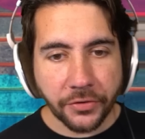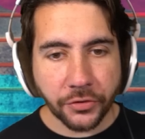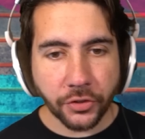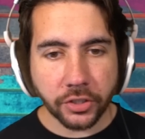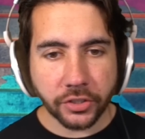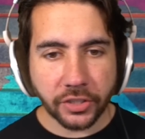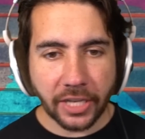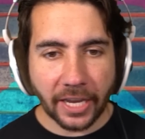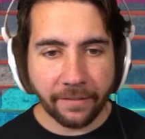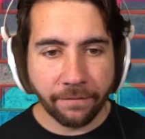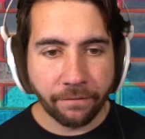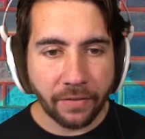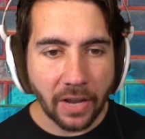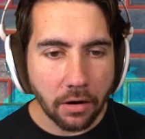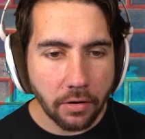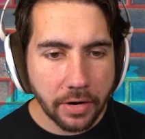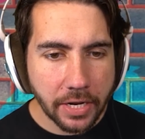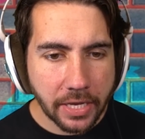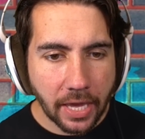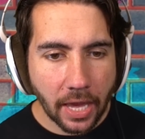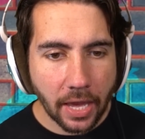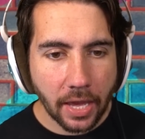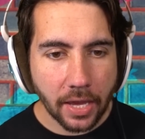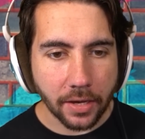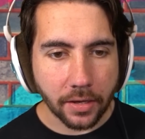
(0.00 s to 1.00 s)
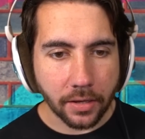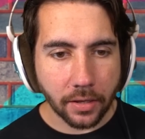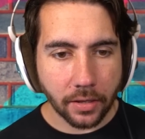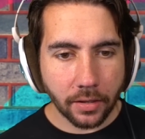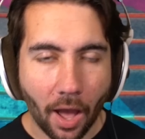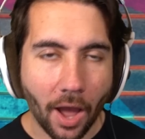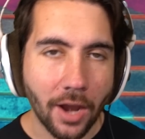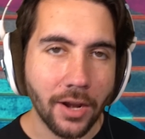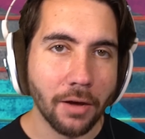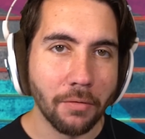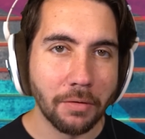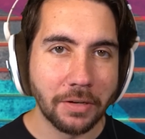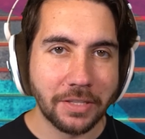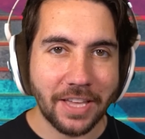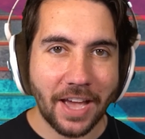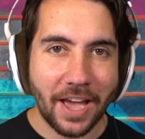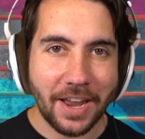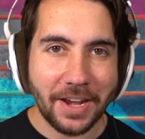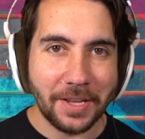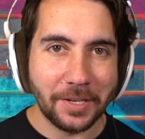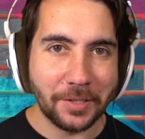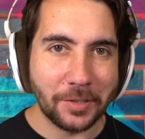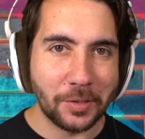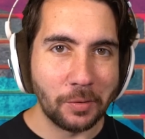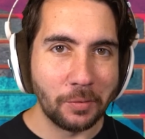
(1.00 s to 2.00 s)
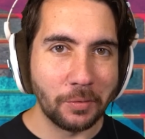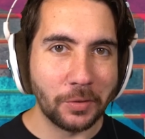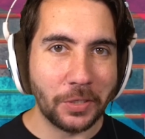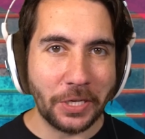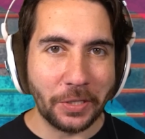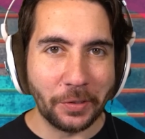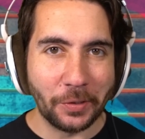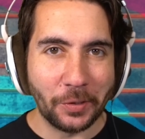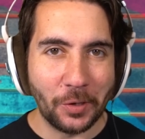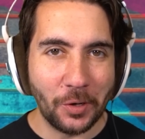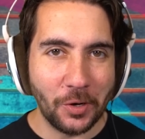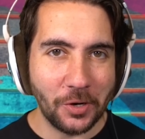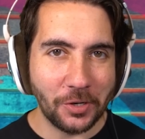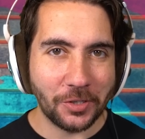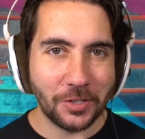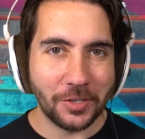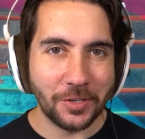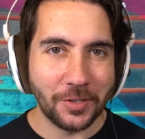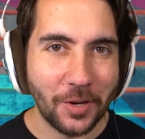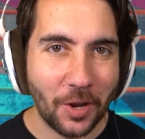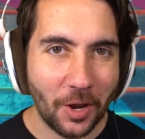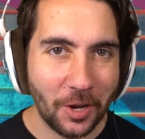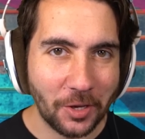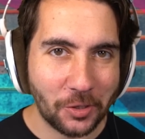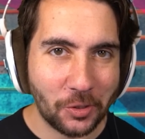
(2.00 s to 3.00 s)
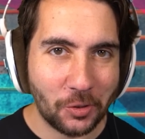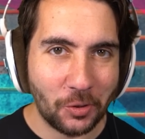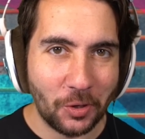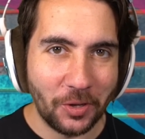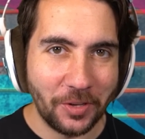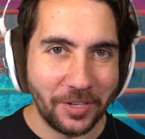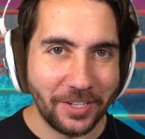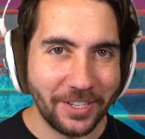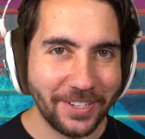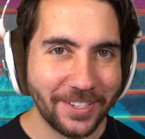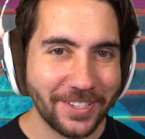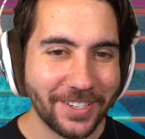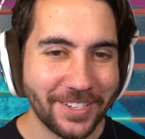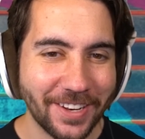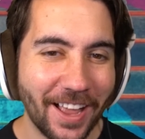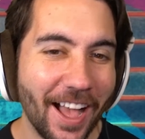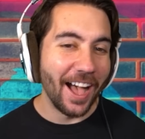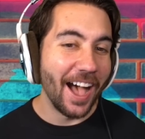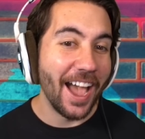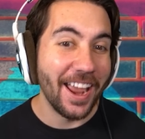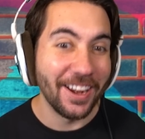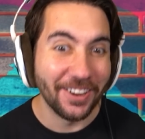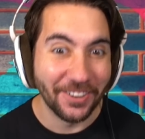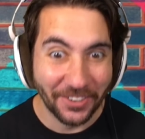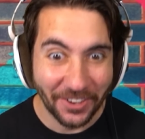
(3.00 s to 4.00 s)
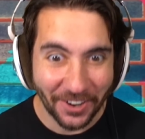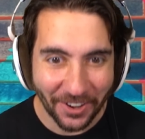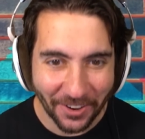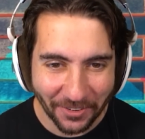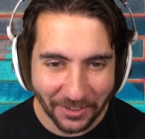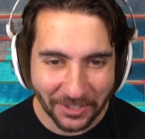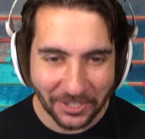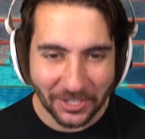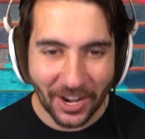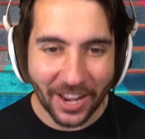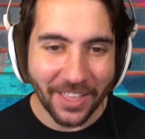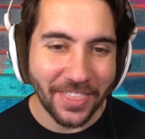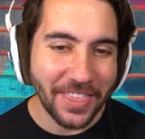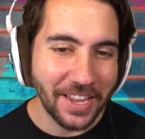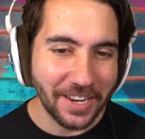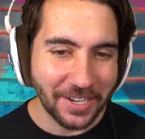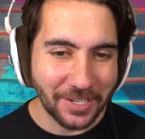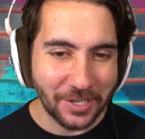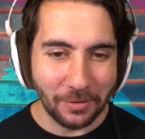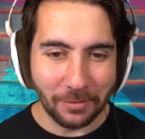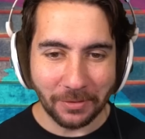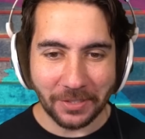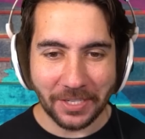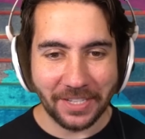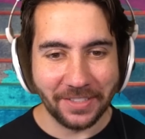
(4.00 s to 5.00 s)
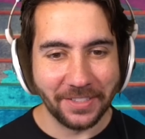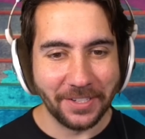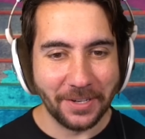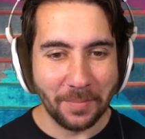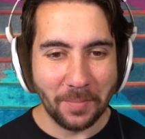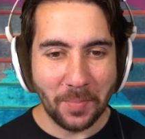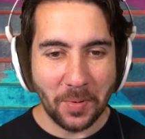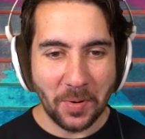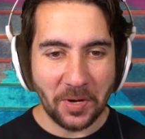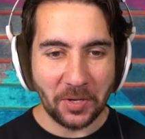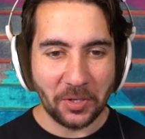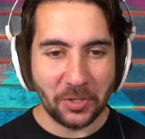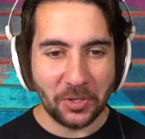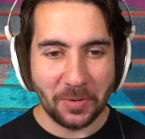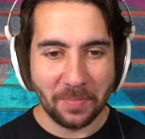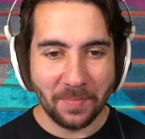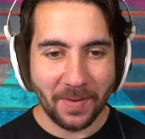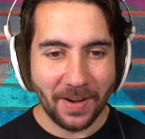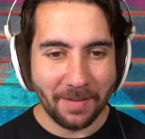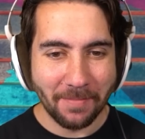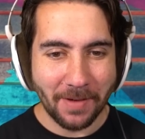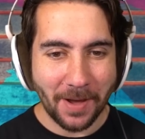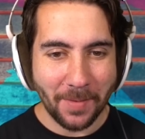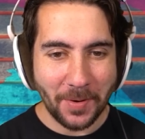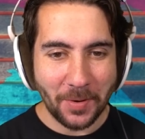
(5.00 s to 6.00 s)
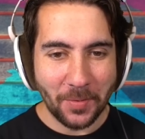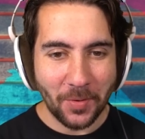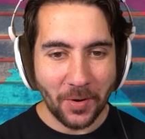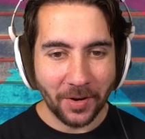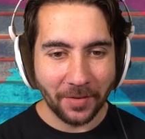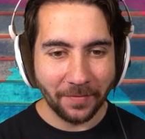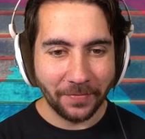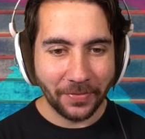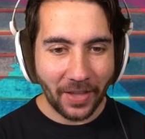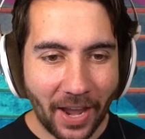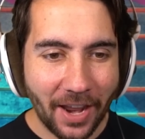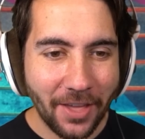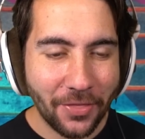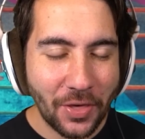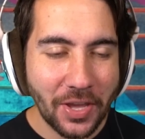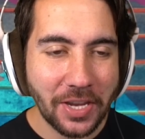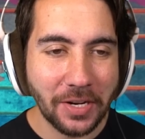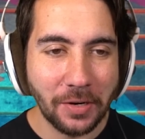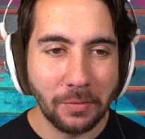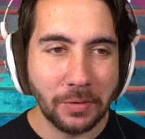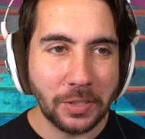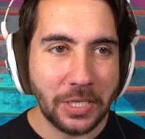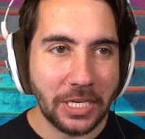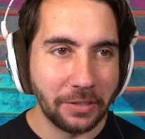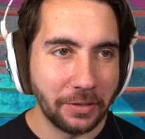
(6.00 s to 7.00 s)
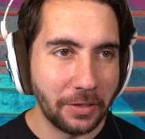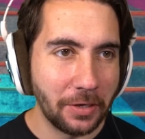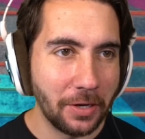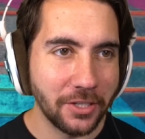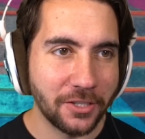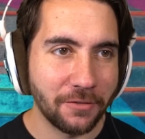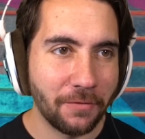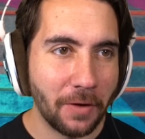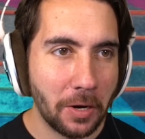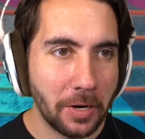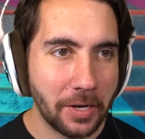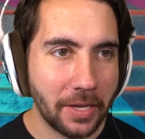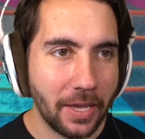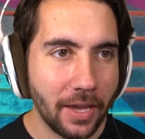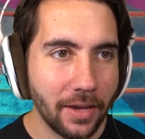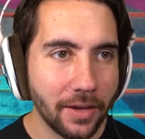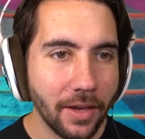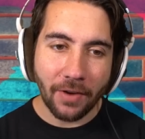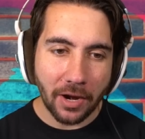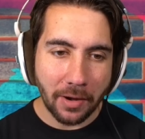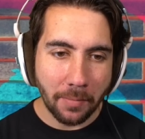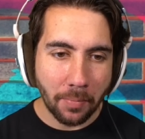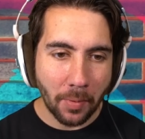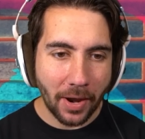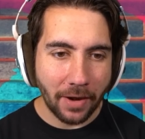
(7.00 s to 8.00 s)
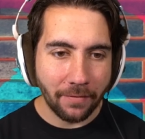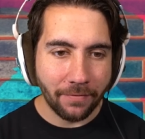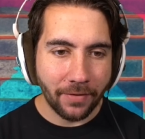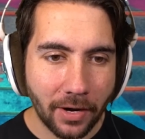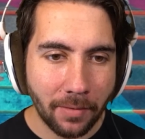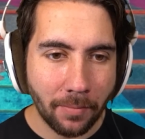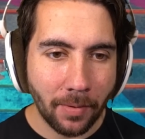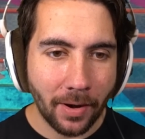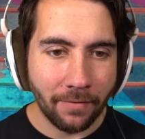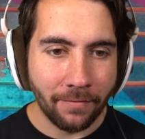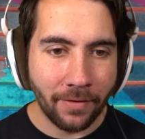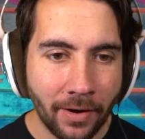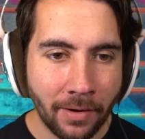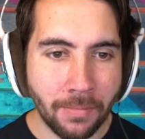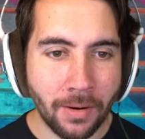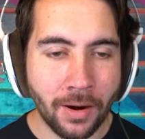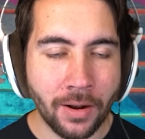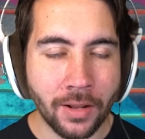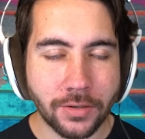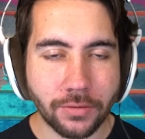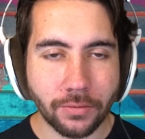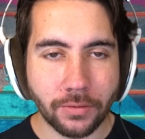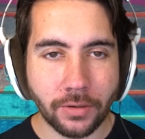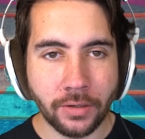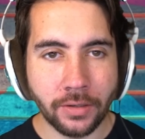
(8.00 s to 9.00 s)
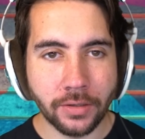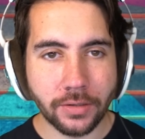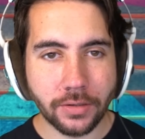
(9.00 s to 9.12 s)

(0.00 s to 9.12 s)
This looks like fairy cake. I know what that is, New Zealanders, Australians. I don't know which. I think it's New Zealand. I'm pretty sure, but I might be wrong. I think New Zealand Zealand does fairy cake. Fairy bread, fairy bread, fairy bread, that's what it